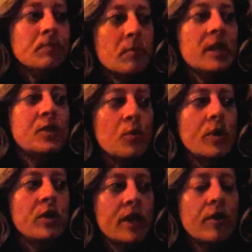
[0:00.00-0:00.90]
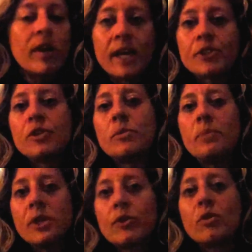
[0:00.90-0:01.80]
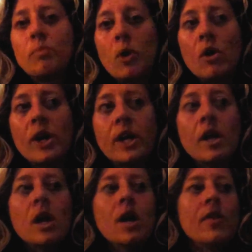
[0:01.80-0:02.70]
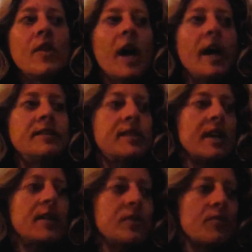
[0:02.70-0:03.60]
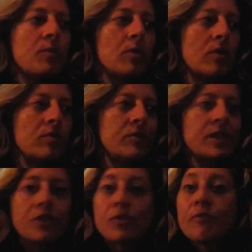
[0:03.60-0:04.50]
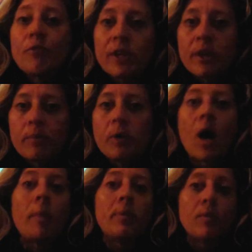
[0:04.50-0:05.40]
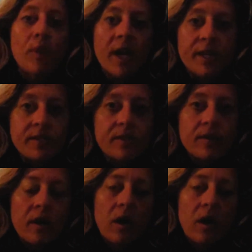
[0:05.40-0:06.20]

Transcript: But it's a real international political party that stands for digital freedom, copyright